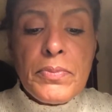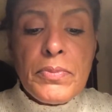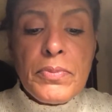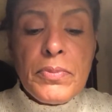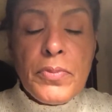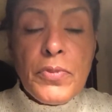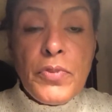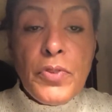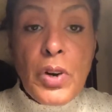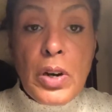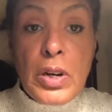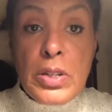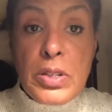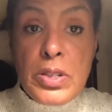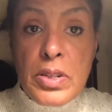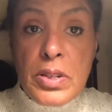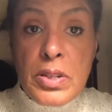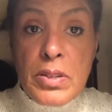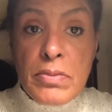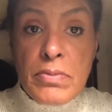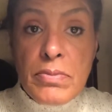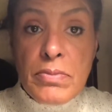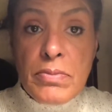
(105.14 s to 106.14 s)
First,
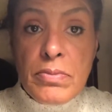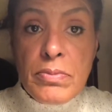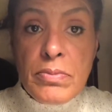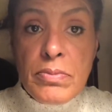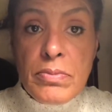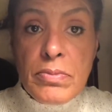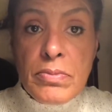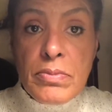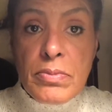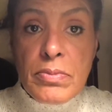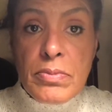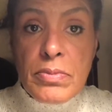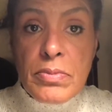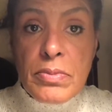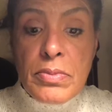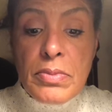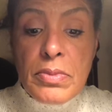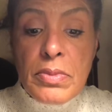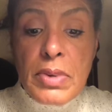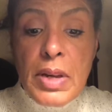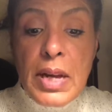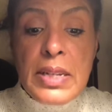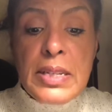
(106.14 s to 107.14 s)

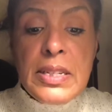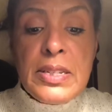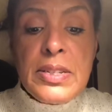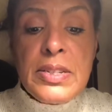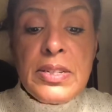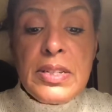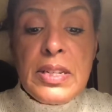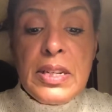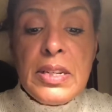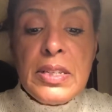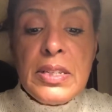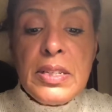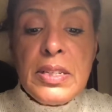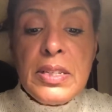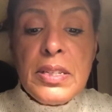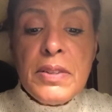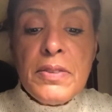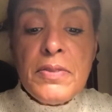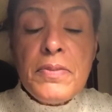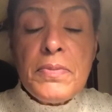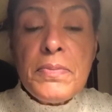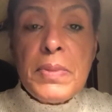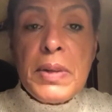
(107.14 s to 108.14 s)
a
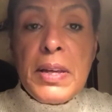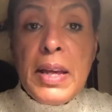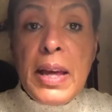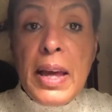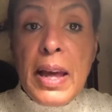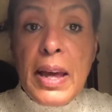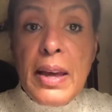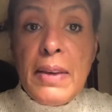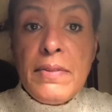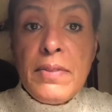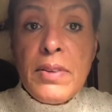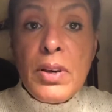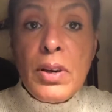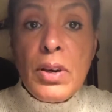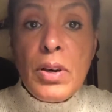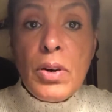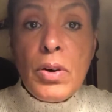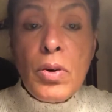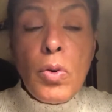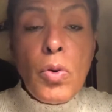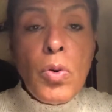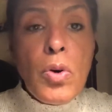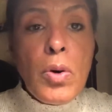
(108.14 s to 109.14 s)
distinctive behavior
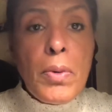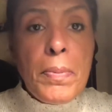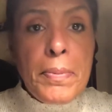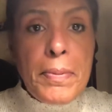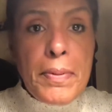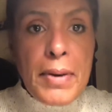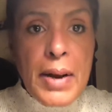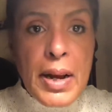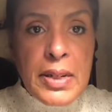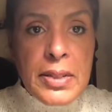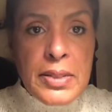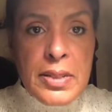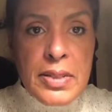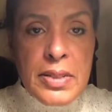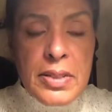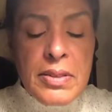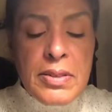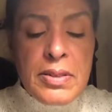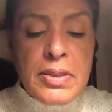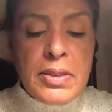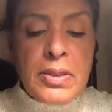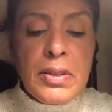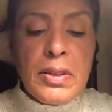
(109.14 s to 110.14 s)
or
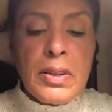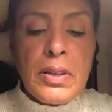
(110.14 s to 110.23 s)
practice.